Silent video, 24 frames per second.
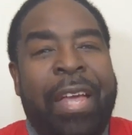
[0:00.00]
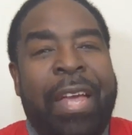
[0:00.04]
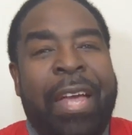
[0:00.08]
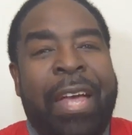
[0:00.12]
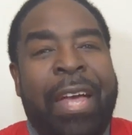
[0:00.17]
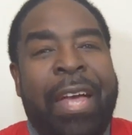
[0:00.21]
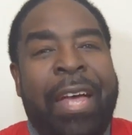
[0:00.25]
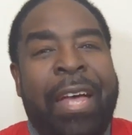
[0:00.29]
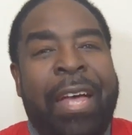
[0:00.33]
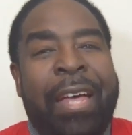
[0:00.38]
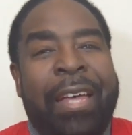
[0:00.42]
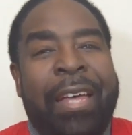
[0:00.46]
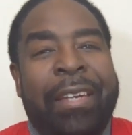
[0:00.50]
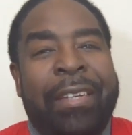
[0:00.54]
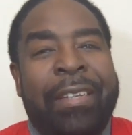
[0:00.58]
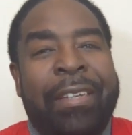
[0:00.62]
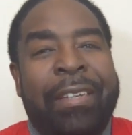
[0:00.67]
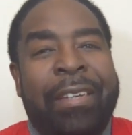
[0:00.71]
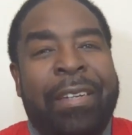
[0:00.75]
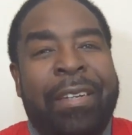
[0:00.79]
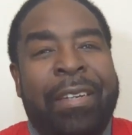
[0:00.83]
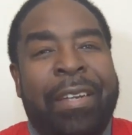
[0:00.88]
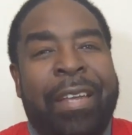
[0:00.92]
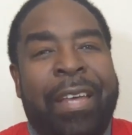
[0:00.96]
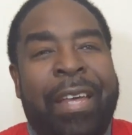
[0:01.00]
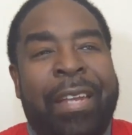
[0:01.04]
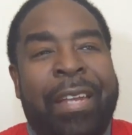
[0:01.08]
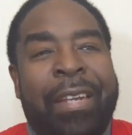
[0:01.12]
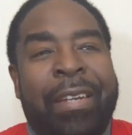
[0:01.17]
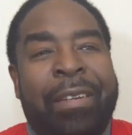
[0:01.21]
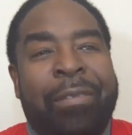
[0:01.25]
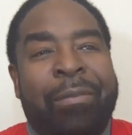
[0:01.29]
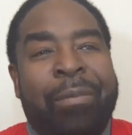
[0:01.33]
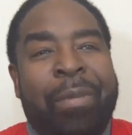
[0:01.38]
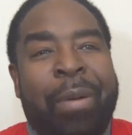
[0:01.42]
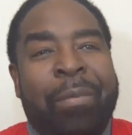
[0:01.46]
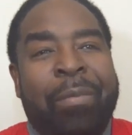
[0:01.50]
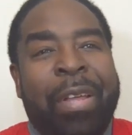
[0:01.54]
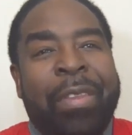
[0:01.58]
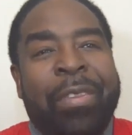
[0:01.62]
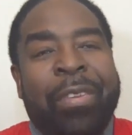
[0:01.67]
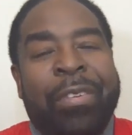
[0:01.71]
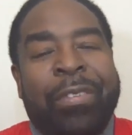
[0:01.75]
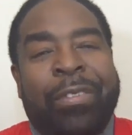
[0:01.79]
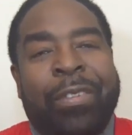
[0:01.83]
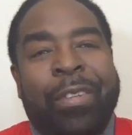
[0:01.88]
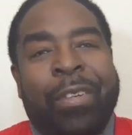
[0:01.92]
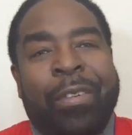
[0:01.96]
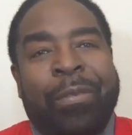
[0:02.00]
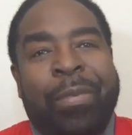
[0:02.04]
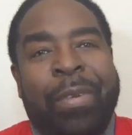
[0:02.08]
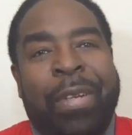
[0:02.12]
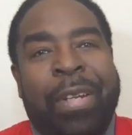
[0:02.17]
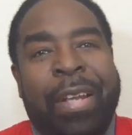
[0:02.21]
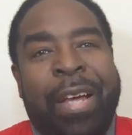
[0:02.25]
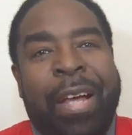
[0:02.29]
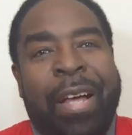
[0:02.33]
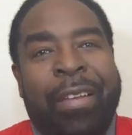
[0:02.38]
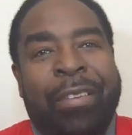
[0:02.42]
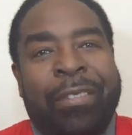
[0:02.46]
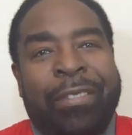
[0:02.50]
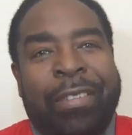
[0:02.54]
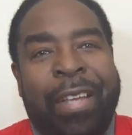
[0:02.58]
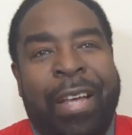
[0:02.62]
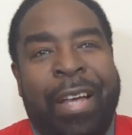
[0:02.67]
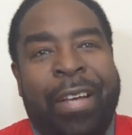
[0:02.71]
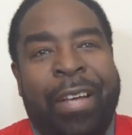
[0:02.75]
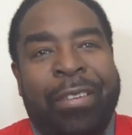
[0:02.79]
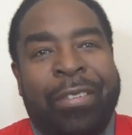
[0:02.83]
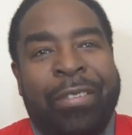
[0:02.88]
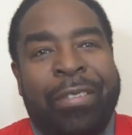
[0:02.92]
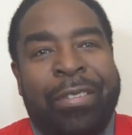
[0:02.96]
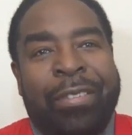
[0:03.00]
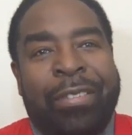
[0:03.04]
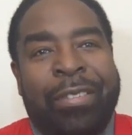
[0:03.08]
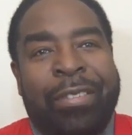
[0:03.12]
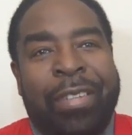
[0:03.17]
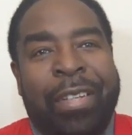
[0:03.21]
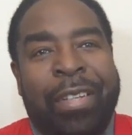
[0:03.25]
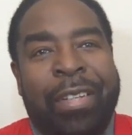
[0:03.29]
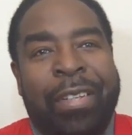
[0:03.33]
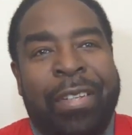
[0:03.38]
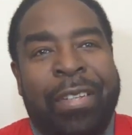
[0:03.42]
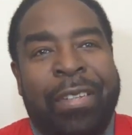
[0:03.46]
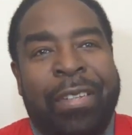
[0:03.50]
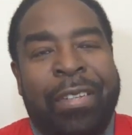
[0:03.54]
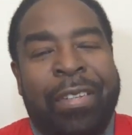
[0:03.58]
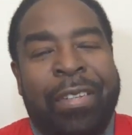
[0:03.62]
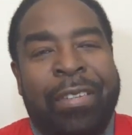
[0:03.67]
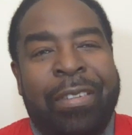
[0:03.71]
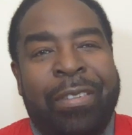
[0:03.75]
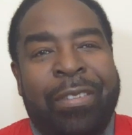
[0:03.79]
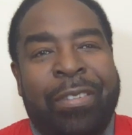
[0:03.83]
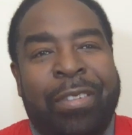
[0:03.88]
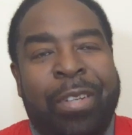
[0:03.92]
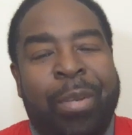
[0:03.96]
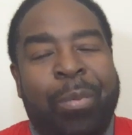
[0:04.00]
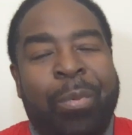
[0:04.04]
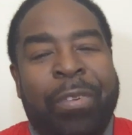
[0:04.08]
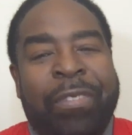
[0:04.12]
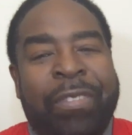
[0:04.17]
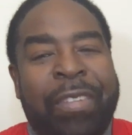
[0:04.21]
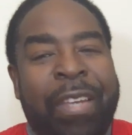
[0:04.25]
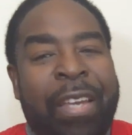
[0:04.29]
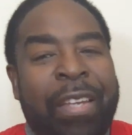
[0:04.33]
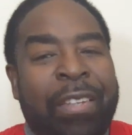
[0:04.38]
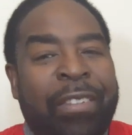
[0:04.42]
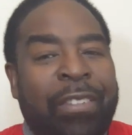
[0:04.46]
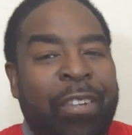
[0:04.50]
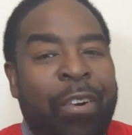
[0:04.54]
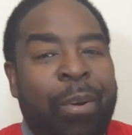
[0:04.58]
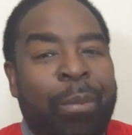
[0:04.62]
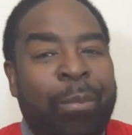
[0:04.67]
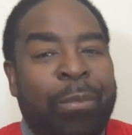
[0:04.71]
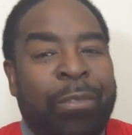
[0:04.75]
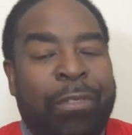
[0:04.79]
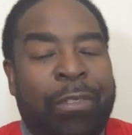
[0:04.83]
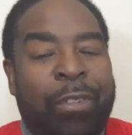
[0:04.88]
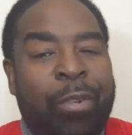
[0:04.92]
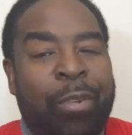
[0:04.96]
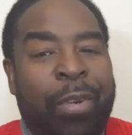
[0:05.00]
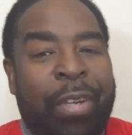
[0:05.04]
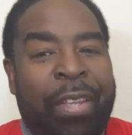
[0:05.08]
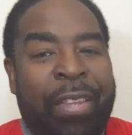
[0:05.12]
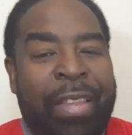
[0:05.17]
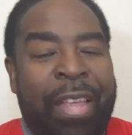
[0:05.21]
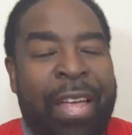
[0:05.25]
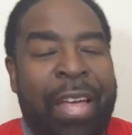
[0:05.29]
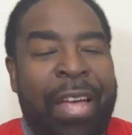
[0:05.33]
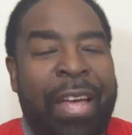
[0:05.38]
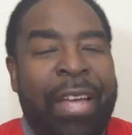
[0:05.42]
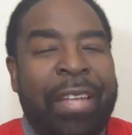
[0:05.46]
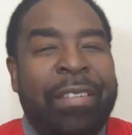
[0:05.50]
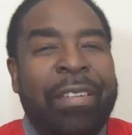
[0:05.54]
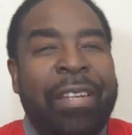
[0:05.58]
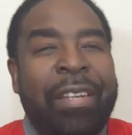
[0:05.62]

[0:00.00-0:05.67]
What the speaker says: And my mother took me downtown. She would take turns doing that.